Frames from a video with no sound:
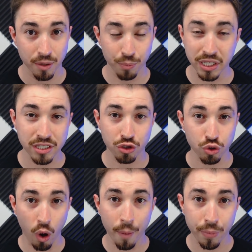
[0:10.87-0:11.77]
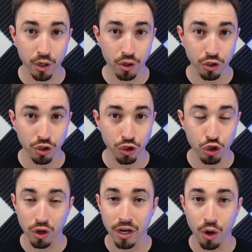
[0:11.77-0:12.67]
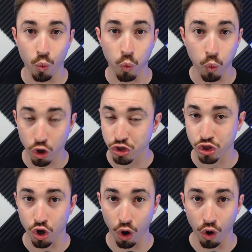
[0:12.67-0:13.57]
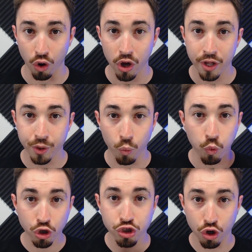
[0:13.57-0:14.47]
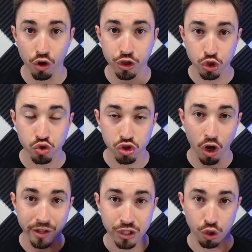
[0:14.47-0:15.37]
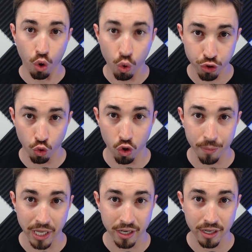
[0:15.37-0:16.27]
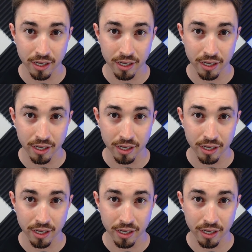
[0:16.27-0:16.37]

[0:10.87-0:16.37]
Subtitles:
Please drop your worst call, the worst call that you saw this whole tournament.